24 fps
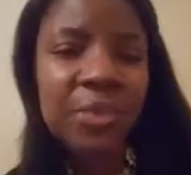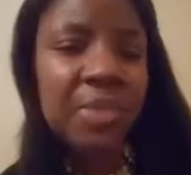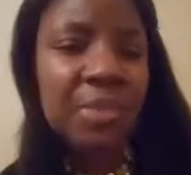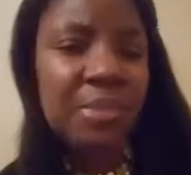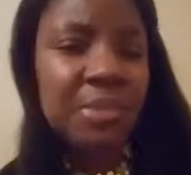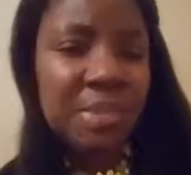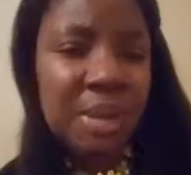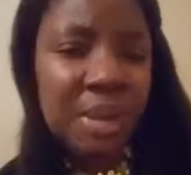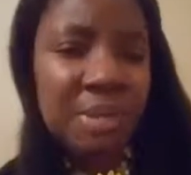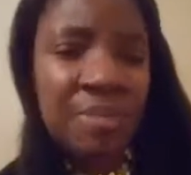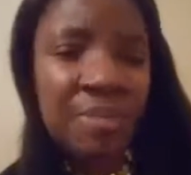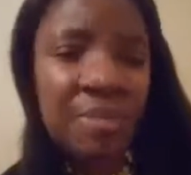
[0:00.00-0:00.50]
to
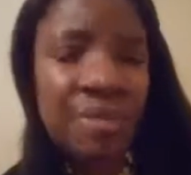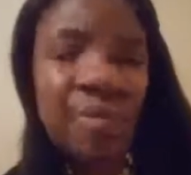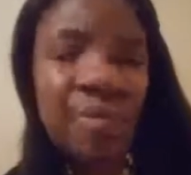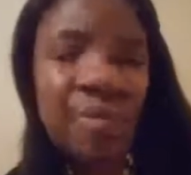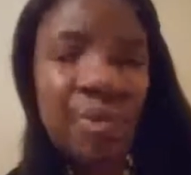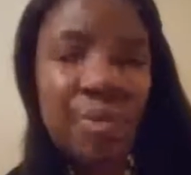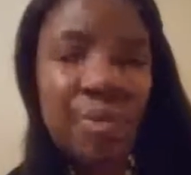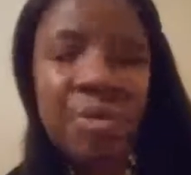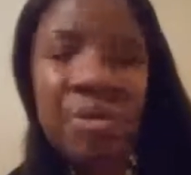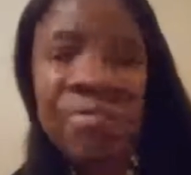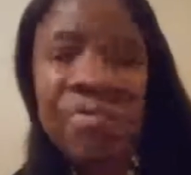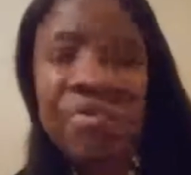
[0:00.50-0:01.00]
remember
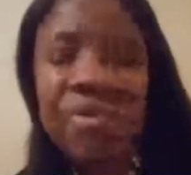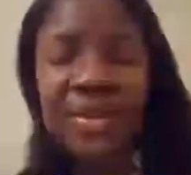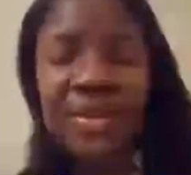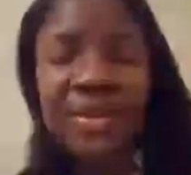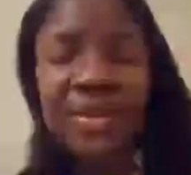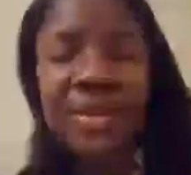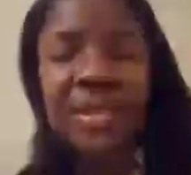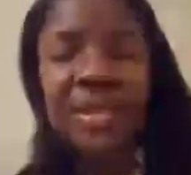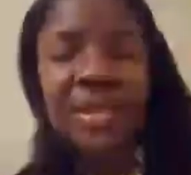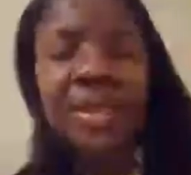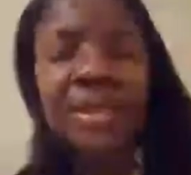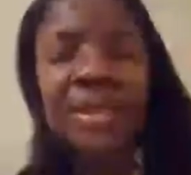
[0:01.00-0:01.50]
more of it
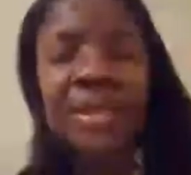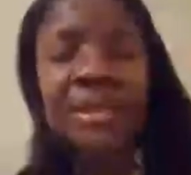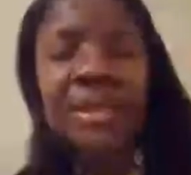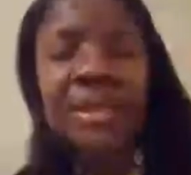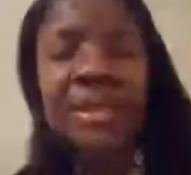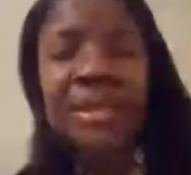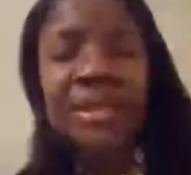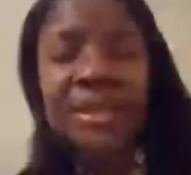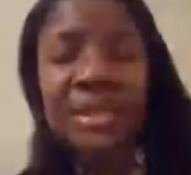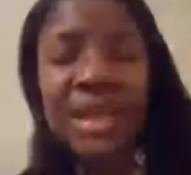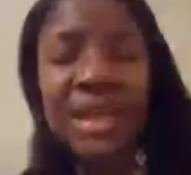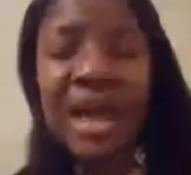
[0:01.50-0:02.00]
than
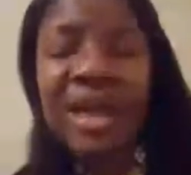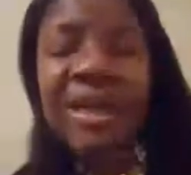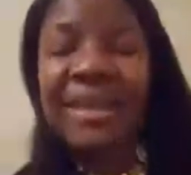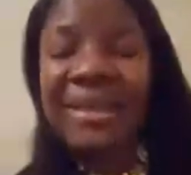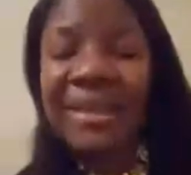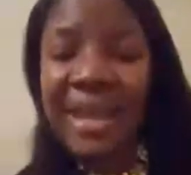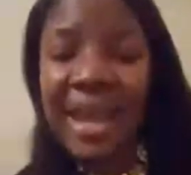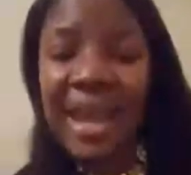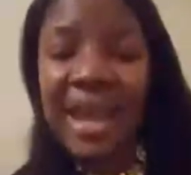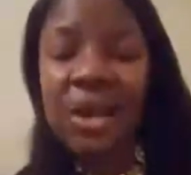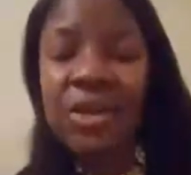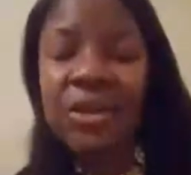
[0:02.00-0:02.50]
not
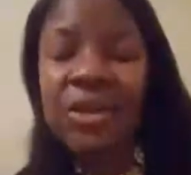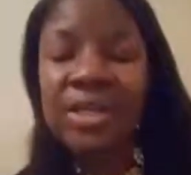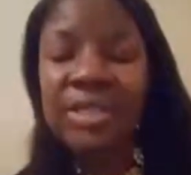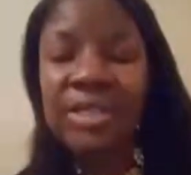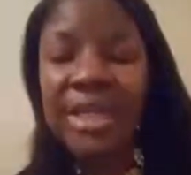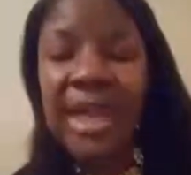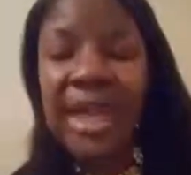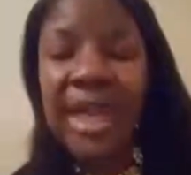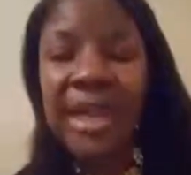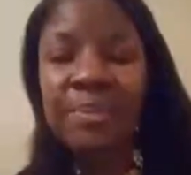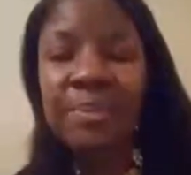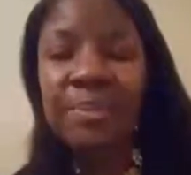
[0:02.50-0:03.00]
now because
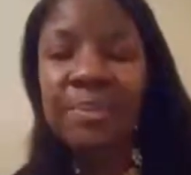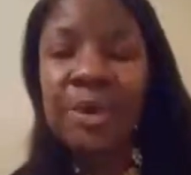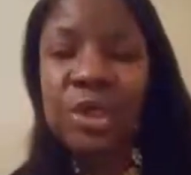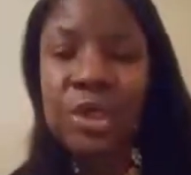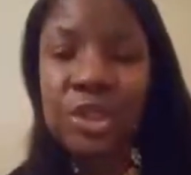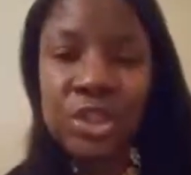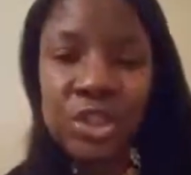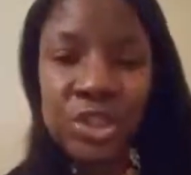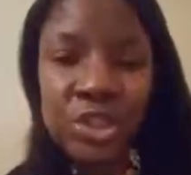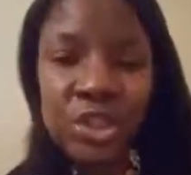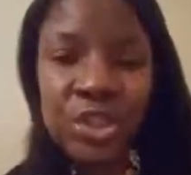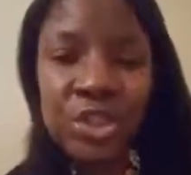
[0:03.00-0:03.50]
I had
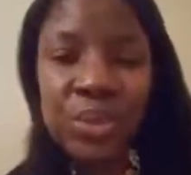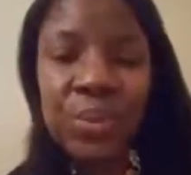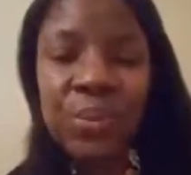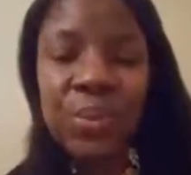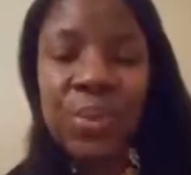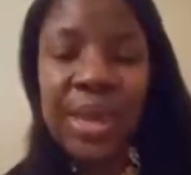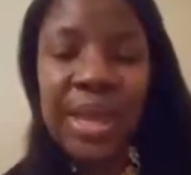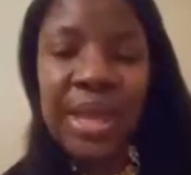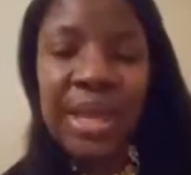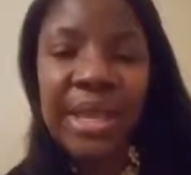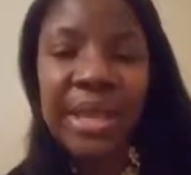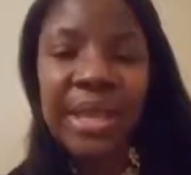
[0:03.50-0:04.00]
pushed it
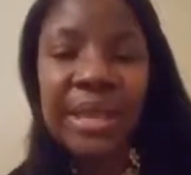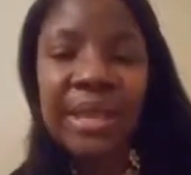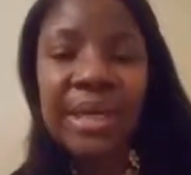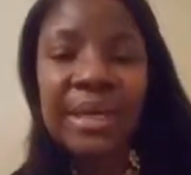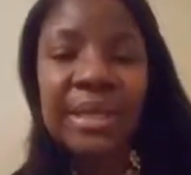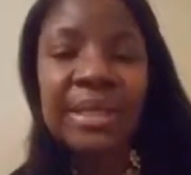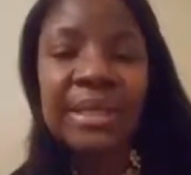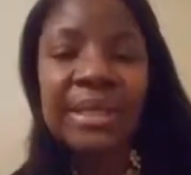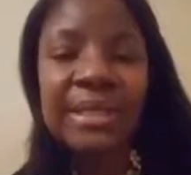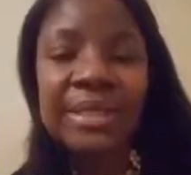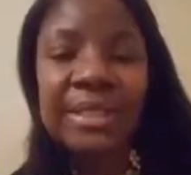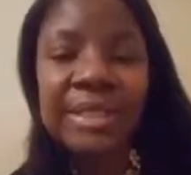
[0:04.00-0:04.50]
away
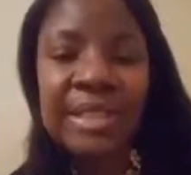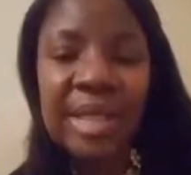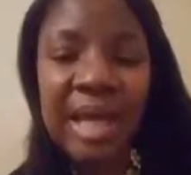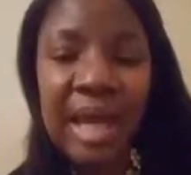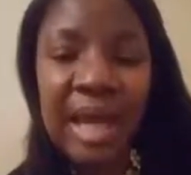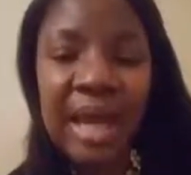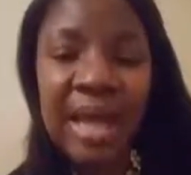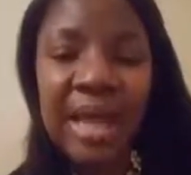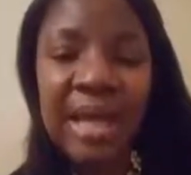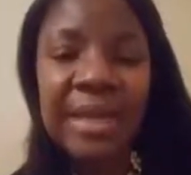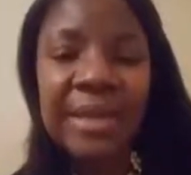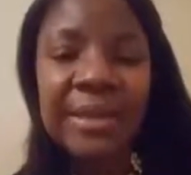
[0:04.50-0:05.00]
and
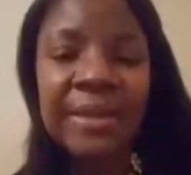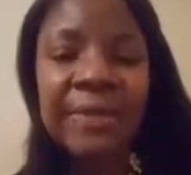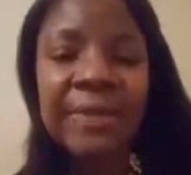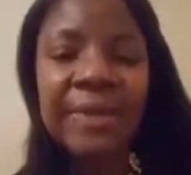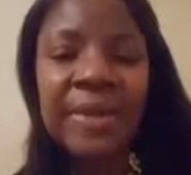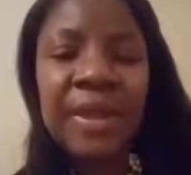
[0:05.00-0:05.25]
aside.